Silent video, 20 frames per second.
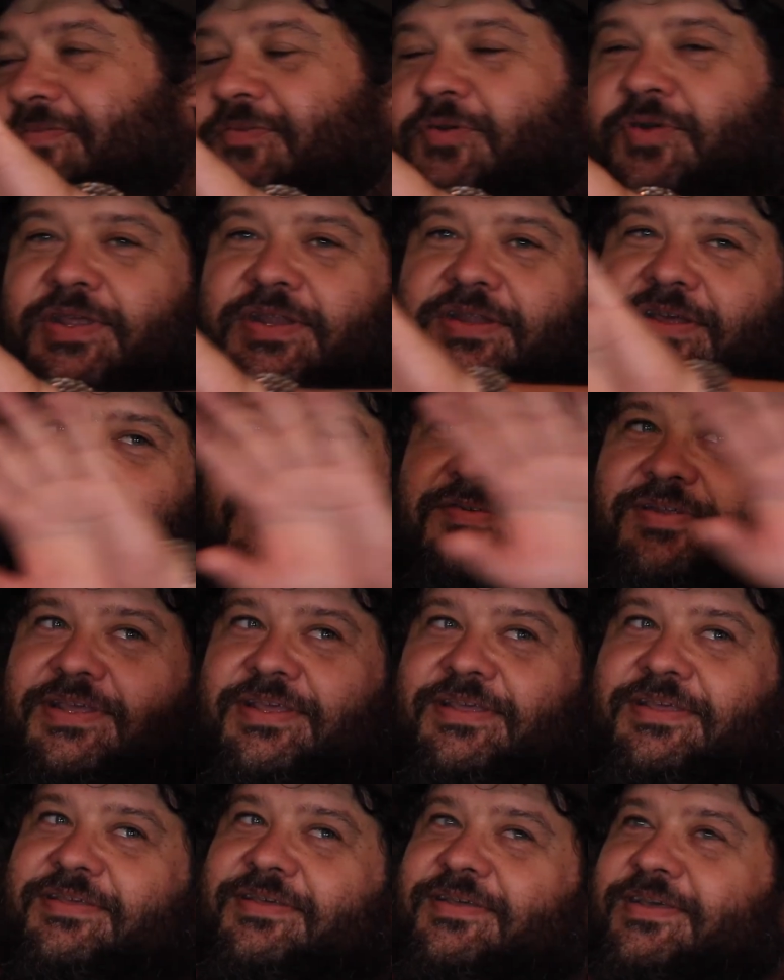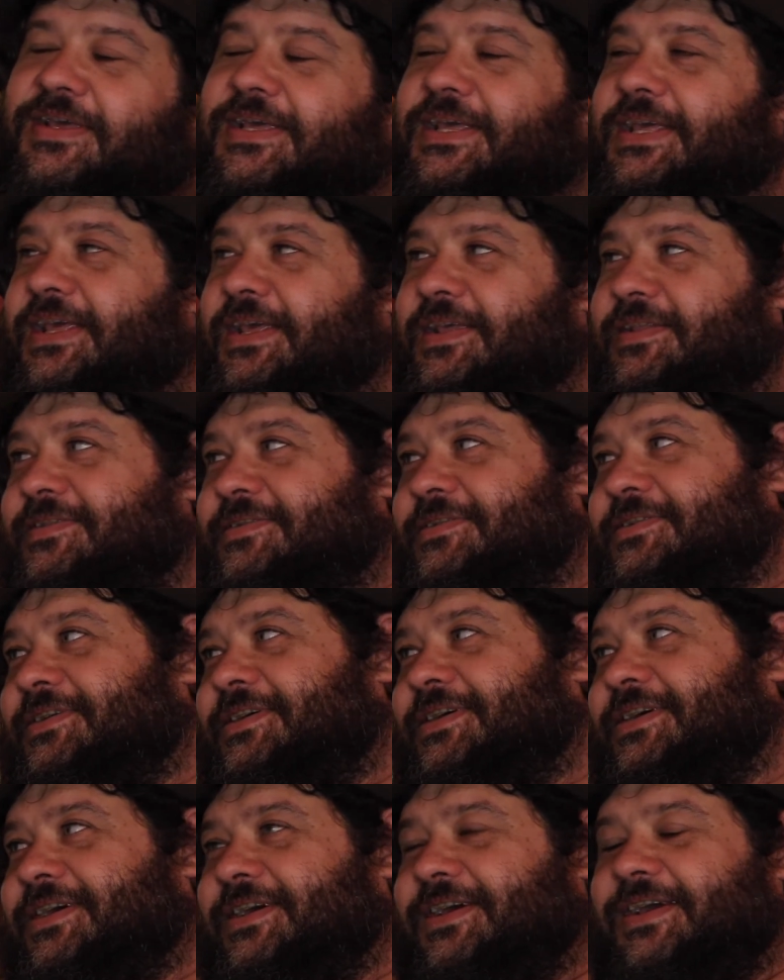40-degree heat.
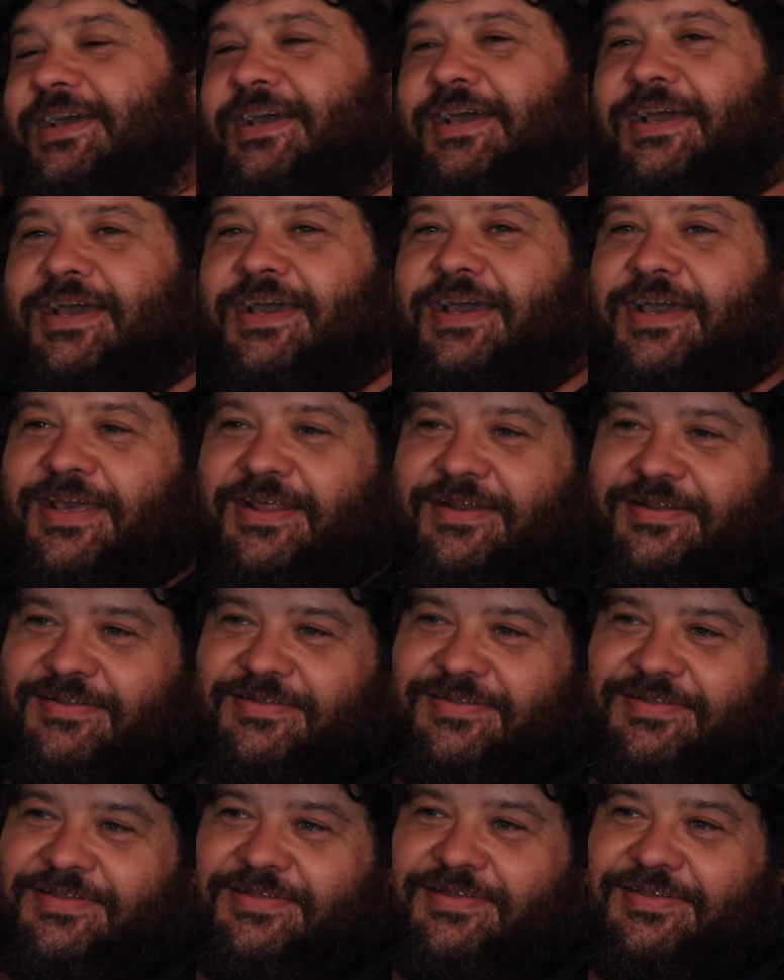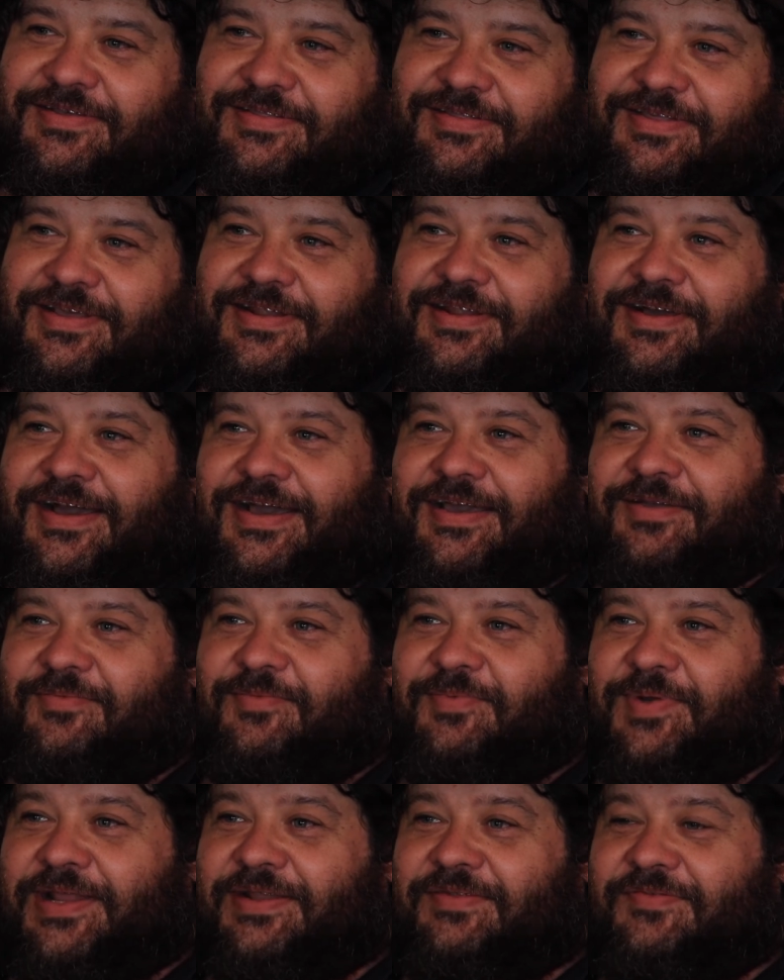And then I
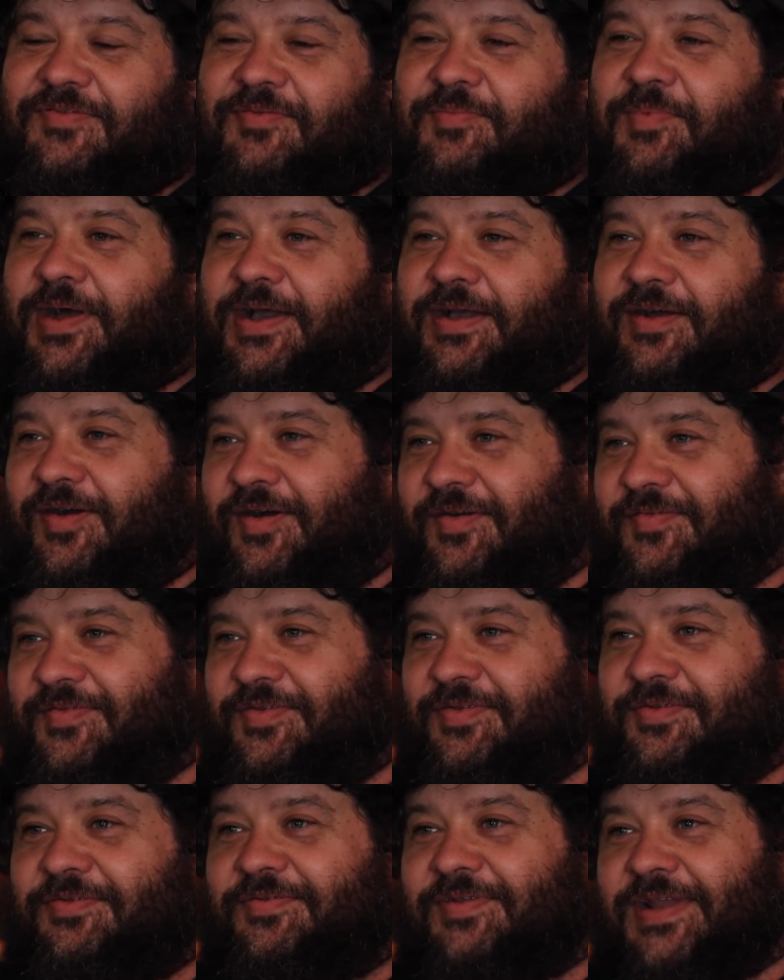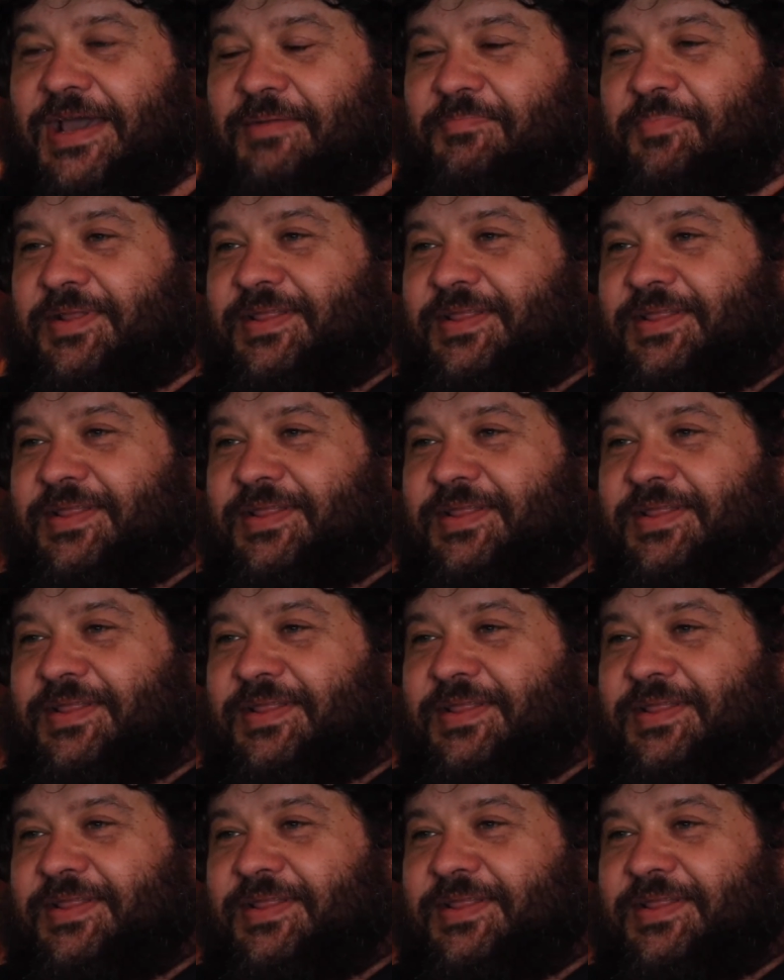went for my afternoon nap.